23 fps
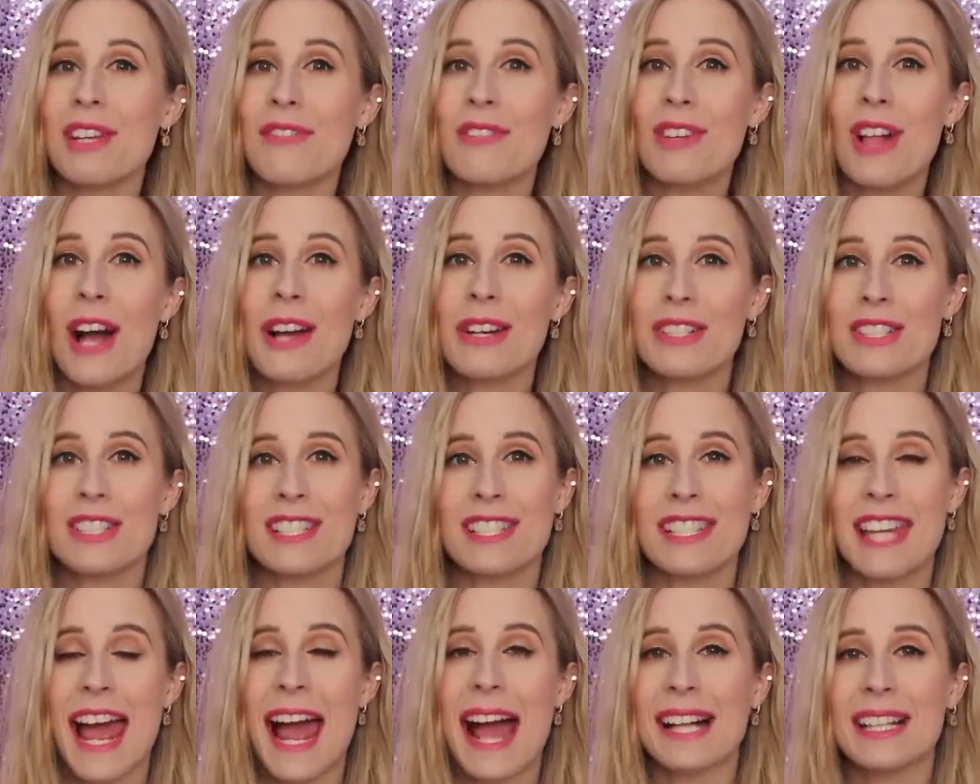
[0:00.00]
Hey vloggers,
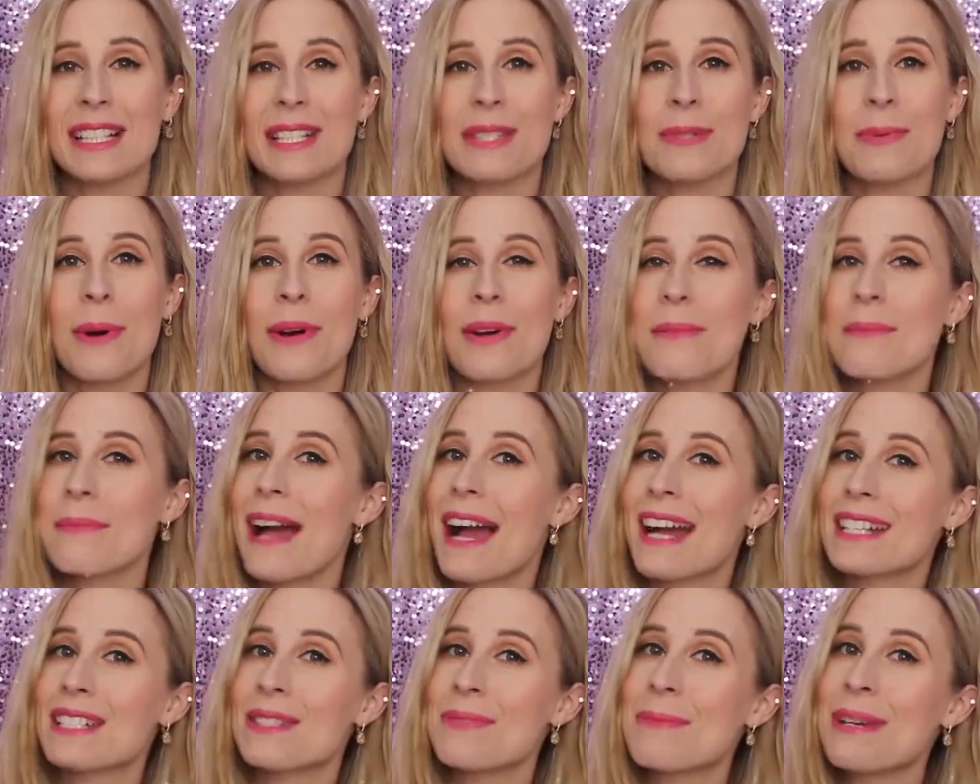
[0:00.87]
it's Alex. Welcome
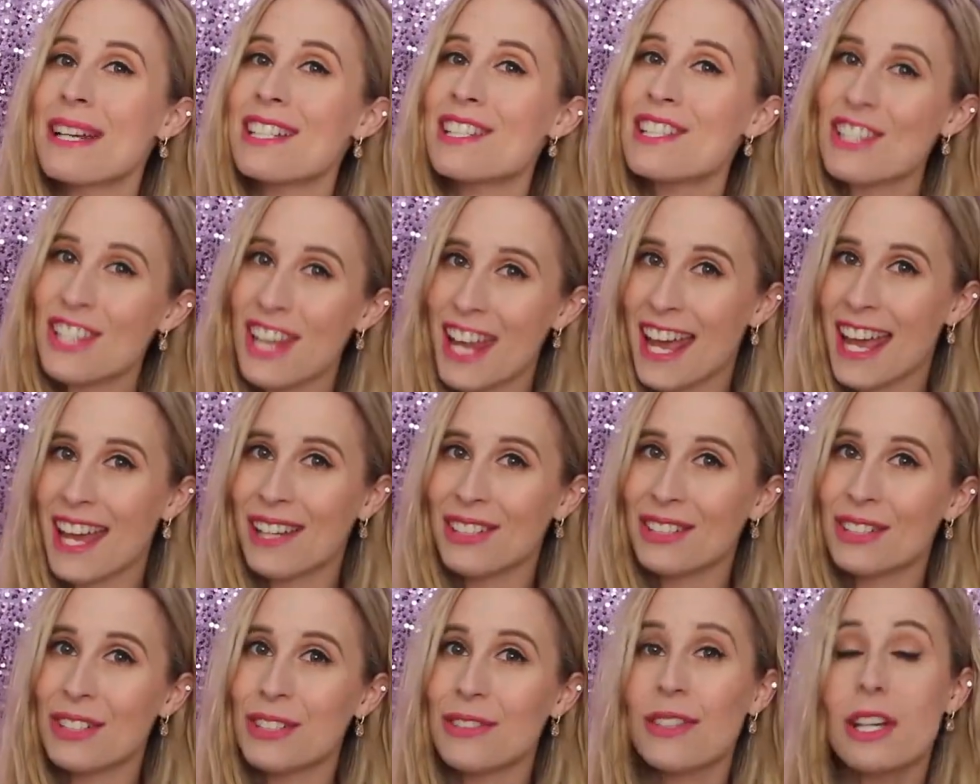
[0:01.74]
back to my
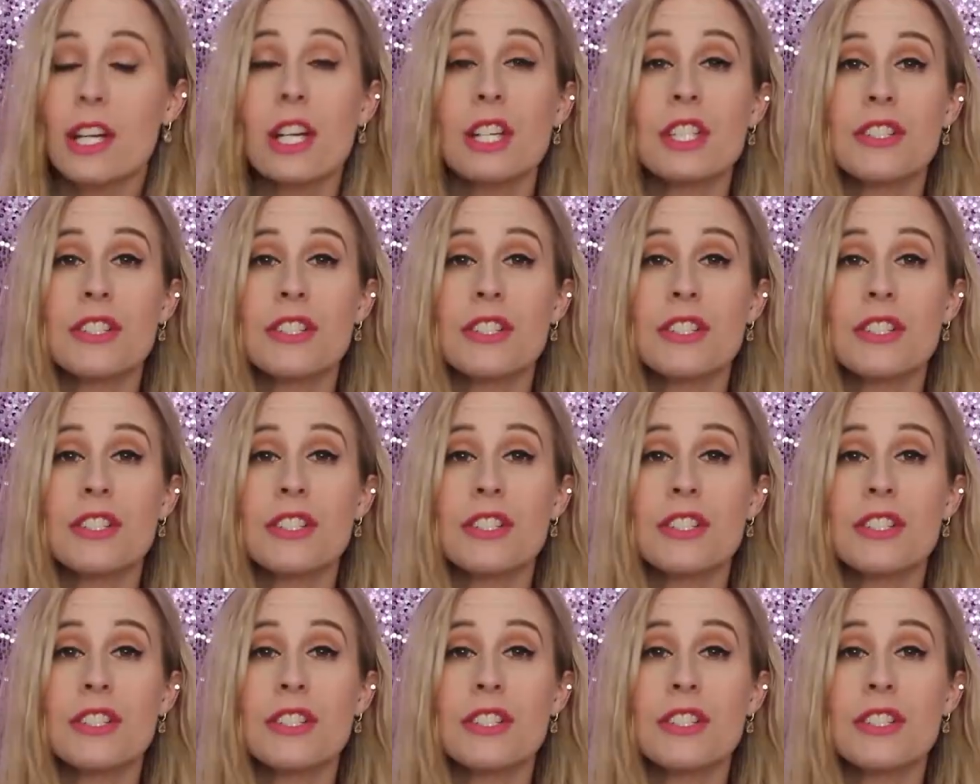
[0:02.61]
channel.